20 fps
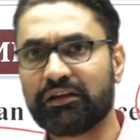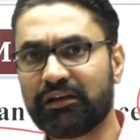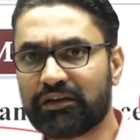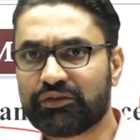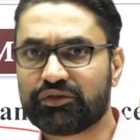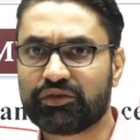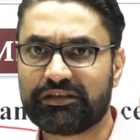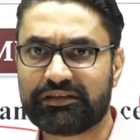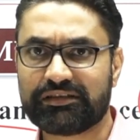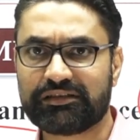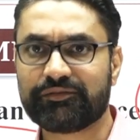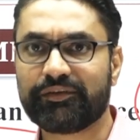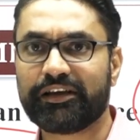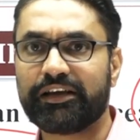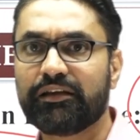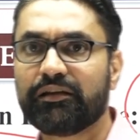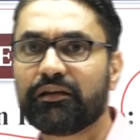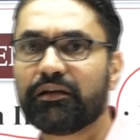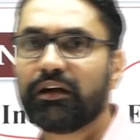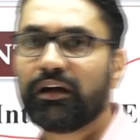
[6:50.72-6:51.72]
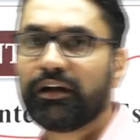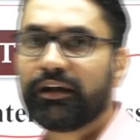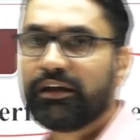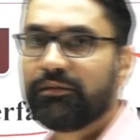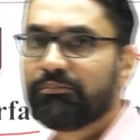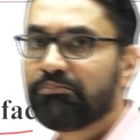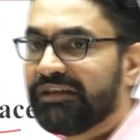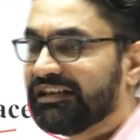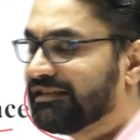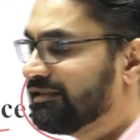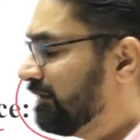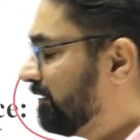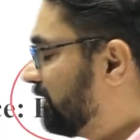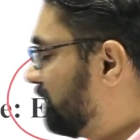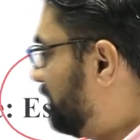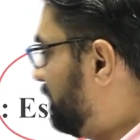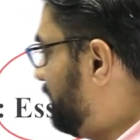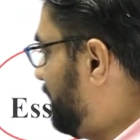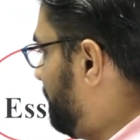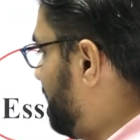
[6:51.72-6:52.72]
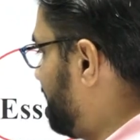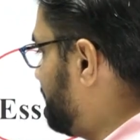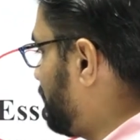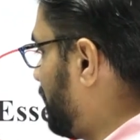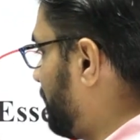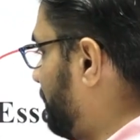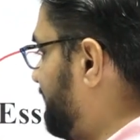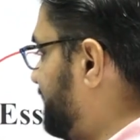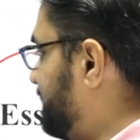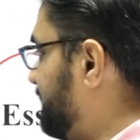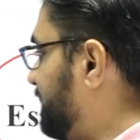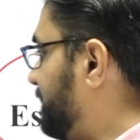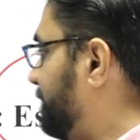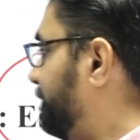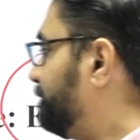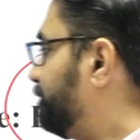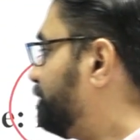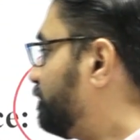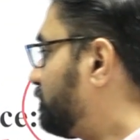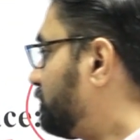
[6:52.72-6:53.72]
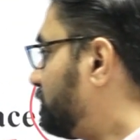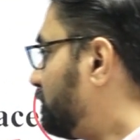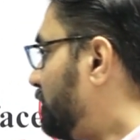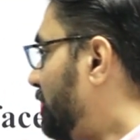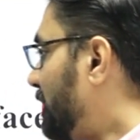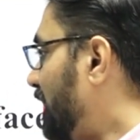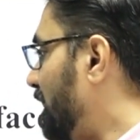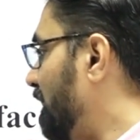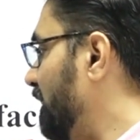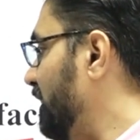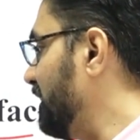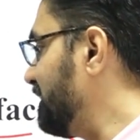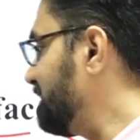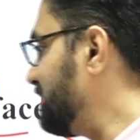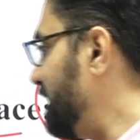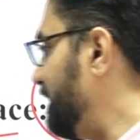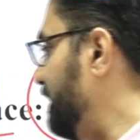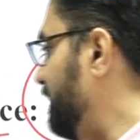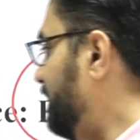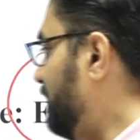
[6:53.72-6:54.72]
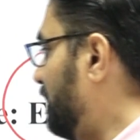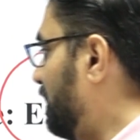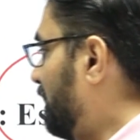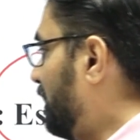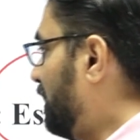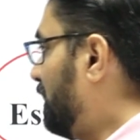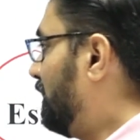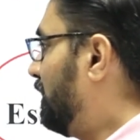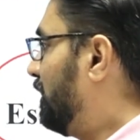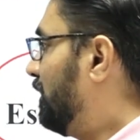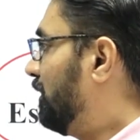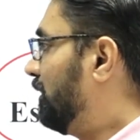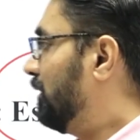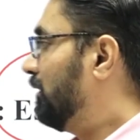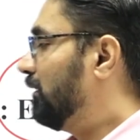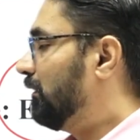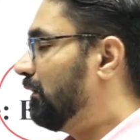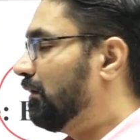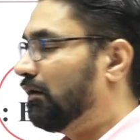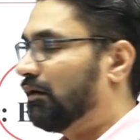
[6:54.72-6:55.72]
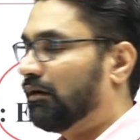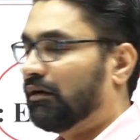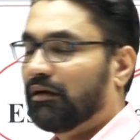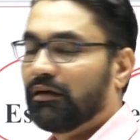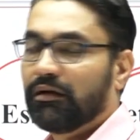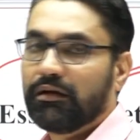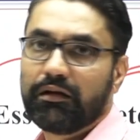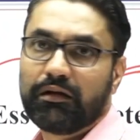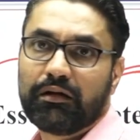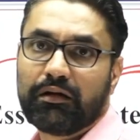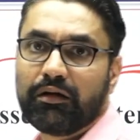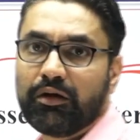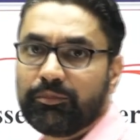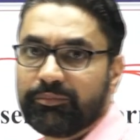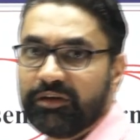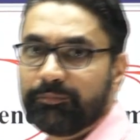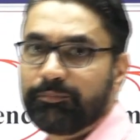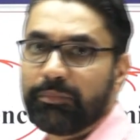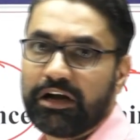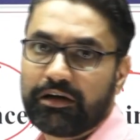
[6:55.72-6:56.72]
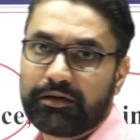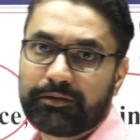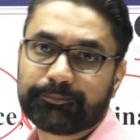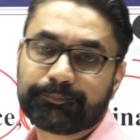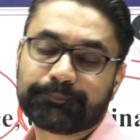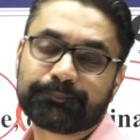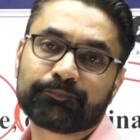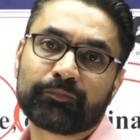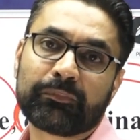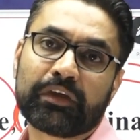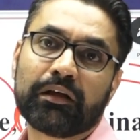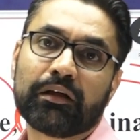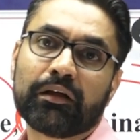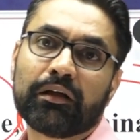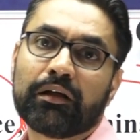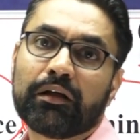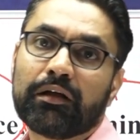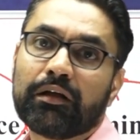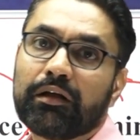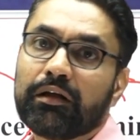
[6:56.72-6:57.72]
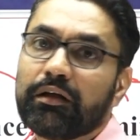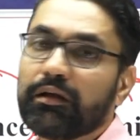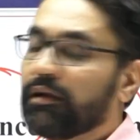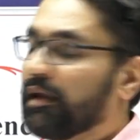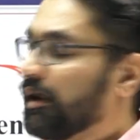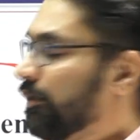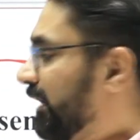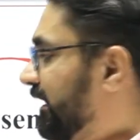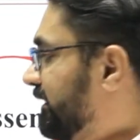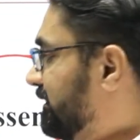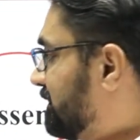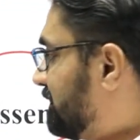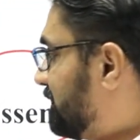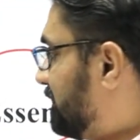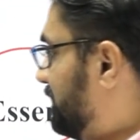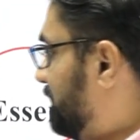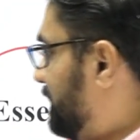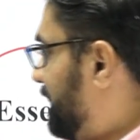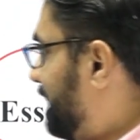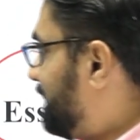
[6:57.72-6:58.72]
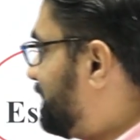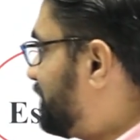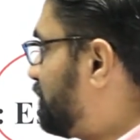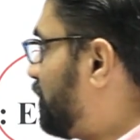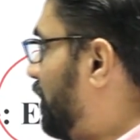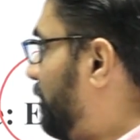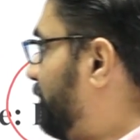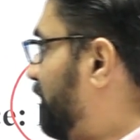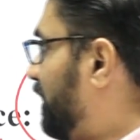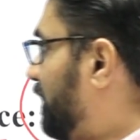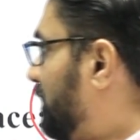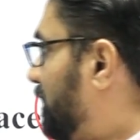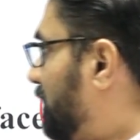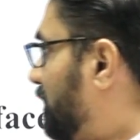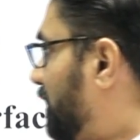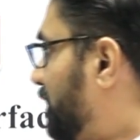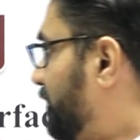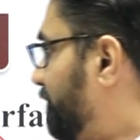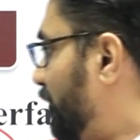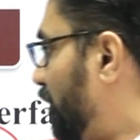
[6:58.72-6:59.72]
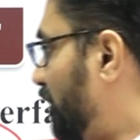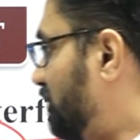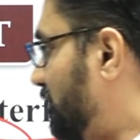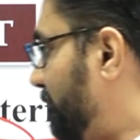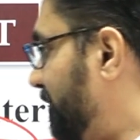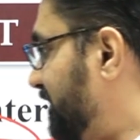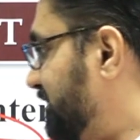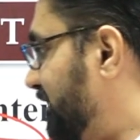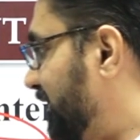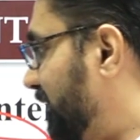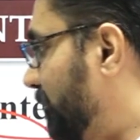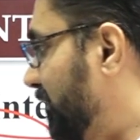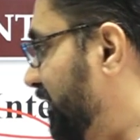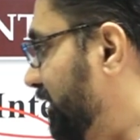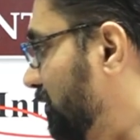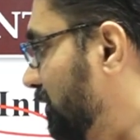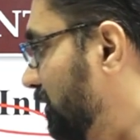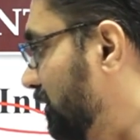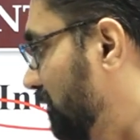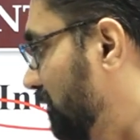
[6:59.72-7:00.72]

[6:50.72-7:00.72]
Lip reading: So this is very, again, basic debates or basic understanding of the part. Now guys, next topic in philosophy segment